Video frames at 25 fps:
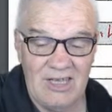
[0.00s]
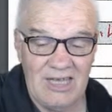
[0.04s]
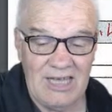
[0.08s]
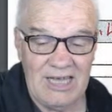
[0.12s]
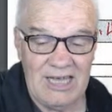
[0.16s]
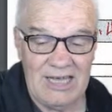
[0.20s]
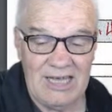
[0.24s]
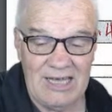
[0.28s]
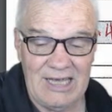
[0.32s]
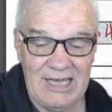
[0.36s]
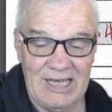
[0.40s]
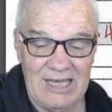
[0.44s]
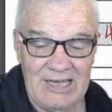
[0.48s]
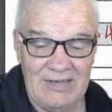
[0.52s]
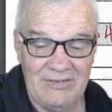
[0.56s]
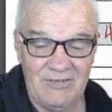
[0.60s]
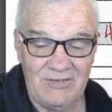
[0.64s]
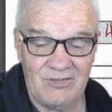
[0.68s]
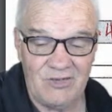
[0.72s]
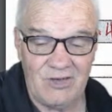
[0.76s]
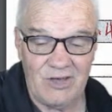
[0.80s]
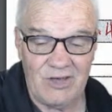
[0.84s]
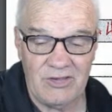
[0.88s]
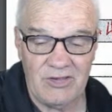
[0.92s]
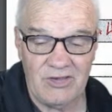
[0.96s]

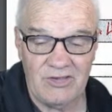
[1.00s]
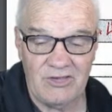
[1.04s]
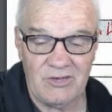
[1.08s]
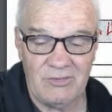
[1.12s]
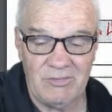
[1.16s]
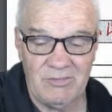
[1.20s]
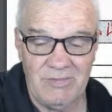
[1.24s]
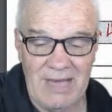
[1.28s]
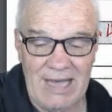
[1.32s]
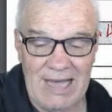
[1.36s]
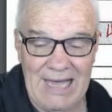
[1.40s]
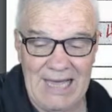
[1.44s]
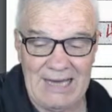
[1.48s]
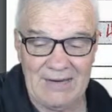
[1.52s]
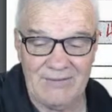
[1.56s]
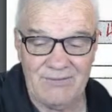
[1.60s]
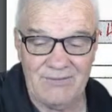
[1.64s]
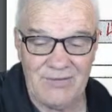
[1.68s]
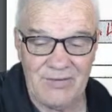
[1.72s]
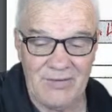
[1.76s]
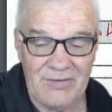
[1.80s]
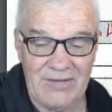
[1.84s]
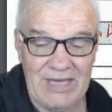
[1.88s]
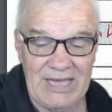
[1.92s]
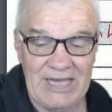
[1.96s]
And so there's a mark
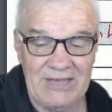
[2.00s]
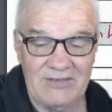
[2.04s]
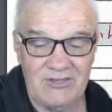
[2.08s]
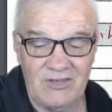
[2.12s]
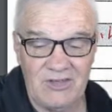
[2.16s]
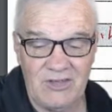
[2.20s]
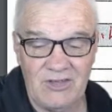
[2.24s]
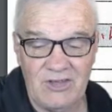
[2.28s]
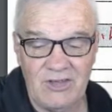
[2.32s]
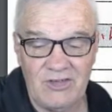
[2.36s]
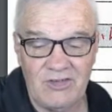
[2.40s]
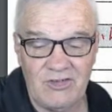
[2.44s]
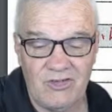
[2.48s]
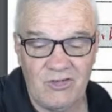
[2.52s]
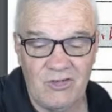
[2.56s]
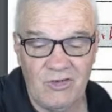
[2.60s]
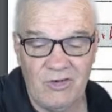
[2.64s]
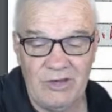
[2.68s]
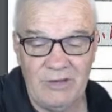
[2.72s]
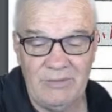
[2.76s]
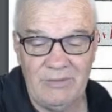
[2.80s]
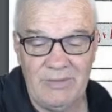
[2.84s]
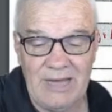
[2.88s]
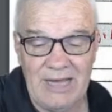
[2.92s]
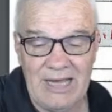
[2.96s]
for that. So there's
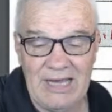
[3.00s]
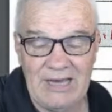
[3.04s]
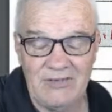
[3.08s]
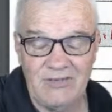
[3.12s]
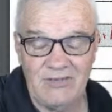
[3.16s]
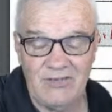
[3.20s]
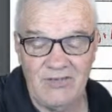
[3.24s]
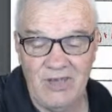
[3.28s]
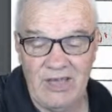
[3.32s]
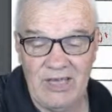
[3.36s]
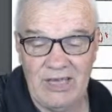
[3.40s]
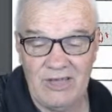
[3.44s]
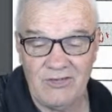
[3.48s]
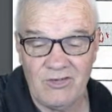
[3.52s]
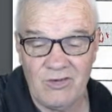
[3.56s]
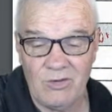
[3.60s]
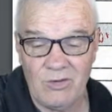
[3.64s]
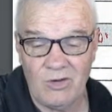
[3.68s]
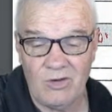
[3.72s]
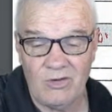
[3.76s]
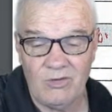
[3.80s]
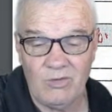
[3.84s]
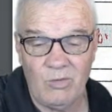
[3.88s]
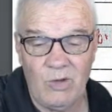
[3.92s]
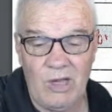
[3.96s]
3 marks there. So
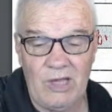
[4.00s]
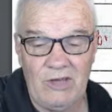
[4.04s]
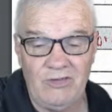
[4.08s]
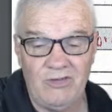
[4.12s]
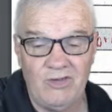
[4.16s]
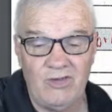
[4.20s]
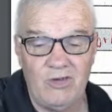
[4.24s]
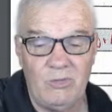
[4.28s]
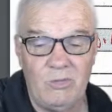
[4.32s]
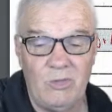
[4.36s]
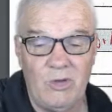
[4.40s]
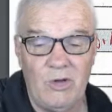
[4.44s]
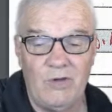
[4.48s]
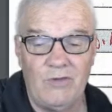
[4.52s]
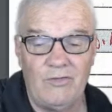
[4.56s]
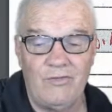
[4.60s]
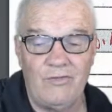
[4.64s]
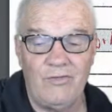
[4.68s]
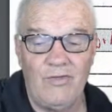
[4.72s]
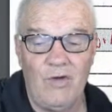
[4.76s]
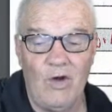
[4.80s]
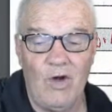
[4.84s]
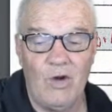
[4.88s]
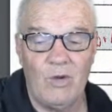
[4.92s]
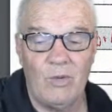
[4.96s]
because once you move
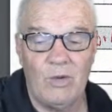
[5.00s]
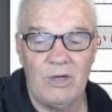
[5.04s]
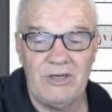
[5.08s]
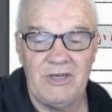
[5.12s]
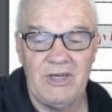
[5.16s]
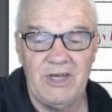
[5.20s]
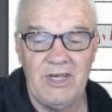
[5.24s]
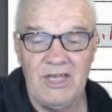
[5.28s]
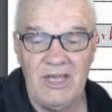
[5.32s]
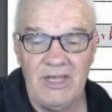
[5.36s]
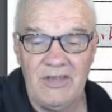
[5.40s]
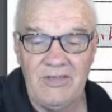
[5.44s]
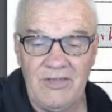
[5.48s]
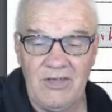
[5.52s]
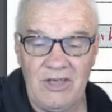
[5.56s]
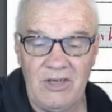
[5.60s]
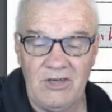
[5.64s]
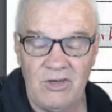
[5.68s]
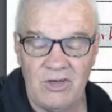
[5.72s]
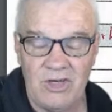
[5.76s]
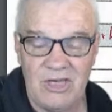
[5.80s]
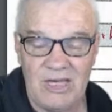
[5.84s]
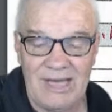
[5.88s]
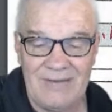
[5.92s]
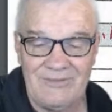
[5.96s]
forward,
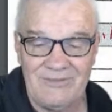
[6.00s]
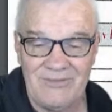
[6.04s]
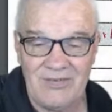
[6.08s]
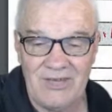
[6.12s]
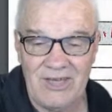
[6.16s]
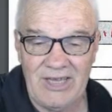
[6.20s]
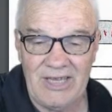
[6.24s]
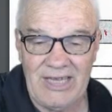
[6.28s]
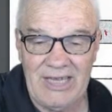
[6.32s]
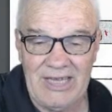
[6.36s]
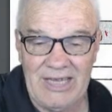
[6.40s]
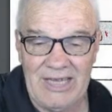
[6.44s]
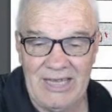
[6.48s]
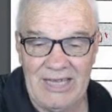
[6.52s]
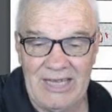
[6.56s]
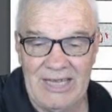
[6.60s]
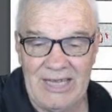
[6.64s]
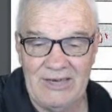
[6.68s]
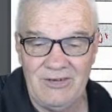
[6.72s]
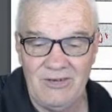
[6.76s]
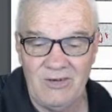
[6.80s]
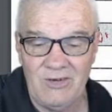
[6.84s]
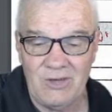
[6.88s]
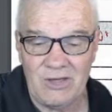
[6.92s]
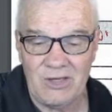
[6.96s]
then you come to here
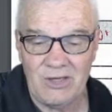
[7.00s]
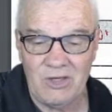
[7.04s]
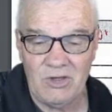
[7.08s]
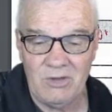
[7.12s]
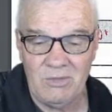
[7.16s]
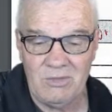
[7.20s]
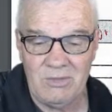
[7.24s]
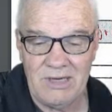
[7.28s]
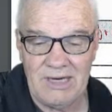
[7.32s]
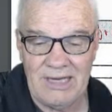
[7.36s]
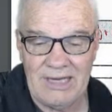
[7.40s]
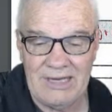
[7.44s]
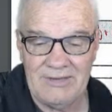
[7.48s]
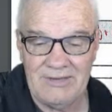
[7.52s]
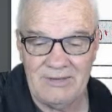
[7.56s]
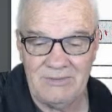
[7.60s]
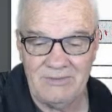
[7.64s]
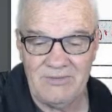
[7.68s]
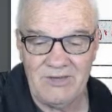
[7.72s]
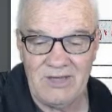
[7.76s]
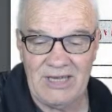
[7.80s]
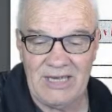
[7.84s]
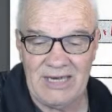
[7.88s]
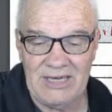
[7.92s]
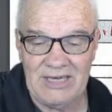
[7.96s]
and you accumulate
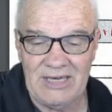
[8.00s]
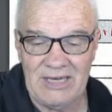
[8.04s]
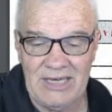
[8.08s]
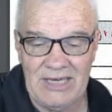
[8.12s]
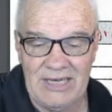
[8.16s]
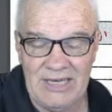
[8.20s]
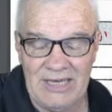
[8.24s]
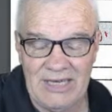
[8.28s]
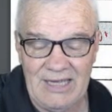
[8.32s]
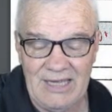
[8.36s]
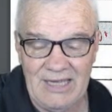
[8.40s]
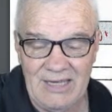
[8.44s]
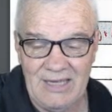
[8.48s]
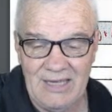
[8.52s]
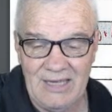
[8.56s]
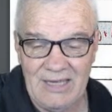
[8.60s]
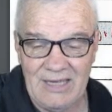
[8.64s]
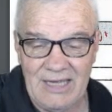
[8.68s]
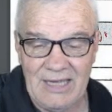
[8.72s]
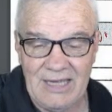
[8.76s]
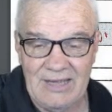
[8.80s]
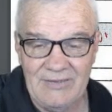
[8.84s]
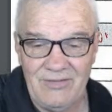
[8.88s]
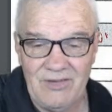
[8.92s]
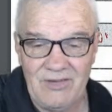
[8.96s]
them down here
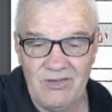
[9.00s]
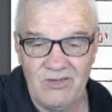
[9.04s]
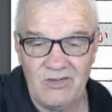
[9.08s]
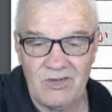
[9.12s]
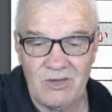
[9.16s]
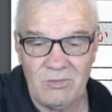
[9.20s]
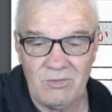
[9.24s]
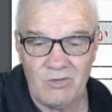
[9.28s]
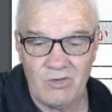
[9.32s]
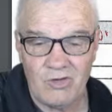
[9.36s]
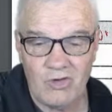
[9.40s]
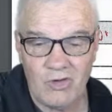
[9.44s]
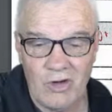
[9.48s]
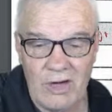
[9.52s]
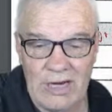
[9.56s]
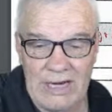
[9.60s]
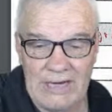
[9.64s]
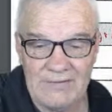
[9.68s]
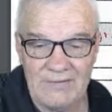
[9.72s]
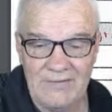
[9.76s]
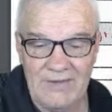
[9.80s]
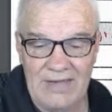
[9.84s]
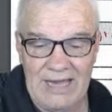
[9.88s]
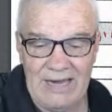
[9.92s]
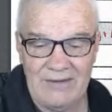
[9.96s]
and then
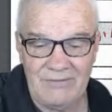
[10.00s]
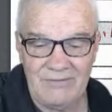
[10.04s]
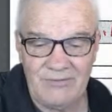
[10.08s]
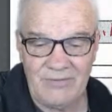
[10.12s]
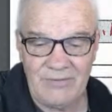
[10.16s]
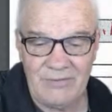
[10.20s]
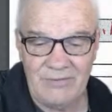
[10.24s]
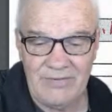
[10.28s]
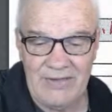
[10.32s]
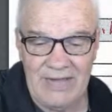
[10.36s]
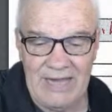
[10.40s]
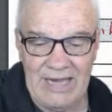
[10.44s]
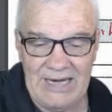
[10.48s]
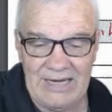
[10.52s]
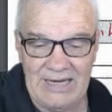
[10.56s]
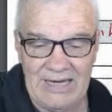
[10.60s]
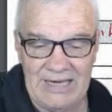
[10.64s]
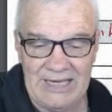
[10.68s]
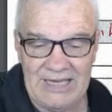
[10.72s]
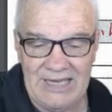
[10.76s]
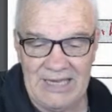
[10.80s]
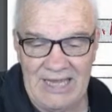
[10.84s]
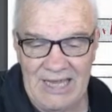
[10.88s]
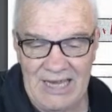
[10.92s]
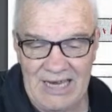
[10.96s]
subtract that from that.
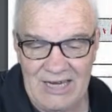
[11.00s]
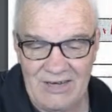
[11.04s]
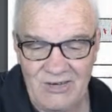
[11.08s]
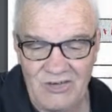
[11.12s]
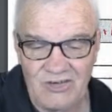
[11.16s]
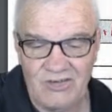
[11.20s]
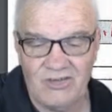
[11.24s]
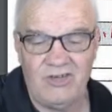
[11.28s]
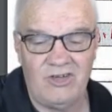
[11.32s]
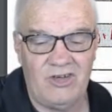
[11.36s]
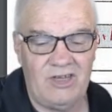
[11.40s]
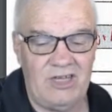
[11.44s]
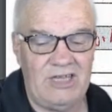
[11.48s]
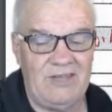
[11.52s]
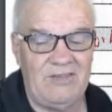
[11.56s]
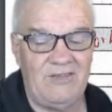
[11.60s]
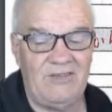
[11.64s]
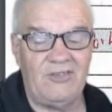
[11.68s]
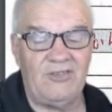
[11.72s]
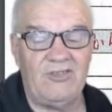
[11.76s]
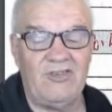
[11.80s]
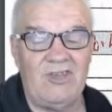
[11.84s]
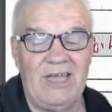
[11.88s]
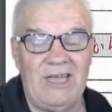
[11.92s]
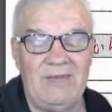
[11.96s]
Again, you should get
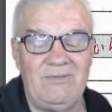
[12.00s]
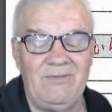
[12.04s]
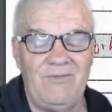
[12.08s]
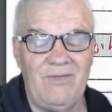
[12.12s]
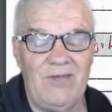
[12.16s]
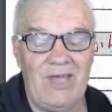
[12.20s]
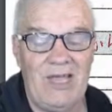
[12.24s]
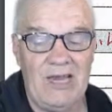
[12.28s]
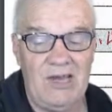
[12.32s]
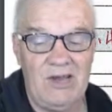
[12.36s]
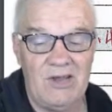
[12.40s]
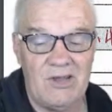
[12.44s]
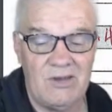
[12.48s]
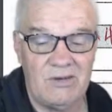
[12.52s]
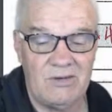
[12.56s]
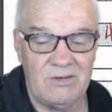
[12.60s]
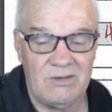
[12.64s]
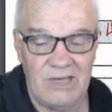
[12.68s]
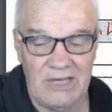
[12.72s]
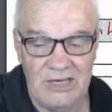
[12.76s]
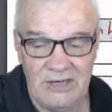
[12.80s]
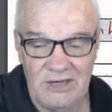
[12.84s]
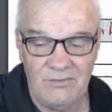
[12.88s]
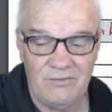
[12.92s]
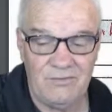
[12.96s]
the same value.
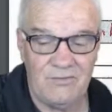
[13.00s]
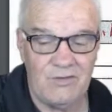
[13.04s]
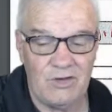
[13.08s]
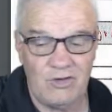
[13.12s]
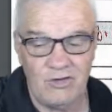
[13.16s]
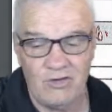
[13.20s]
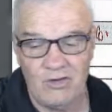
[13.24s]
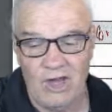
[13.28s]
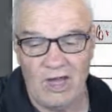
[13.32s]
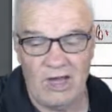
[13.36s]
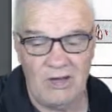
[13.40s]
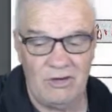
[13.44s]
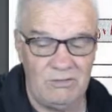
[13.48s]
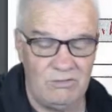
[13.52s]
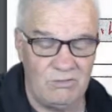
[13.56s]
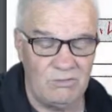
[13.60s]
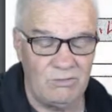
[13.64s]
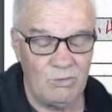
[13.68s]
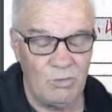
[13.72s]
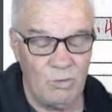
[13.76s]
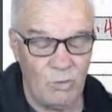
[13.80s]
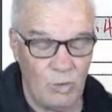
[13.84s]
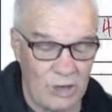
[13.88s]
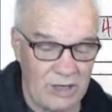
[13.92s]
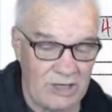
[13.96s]
And if you don't,
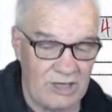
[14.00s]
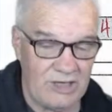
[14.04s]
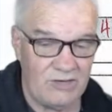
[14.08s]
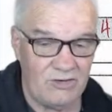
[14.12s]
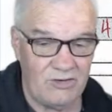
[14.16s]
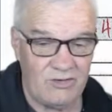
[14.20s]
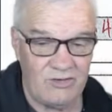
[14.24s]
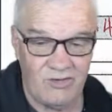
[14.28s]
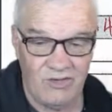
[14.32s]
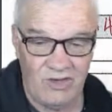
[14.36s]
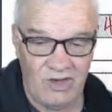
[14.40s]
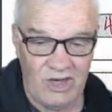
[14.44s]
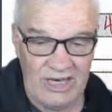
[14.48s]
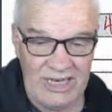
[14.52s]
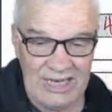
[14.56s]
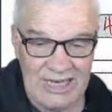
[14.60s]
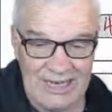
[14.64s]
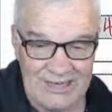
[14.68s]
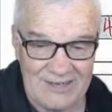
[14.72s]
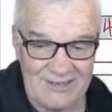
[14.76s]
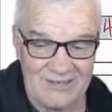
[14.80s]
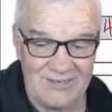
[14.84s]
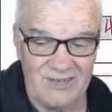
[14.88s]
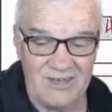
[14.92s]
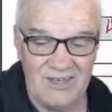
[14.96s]
recheck
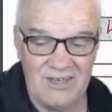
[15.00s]
it.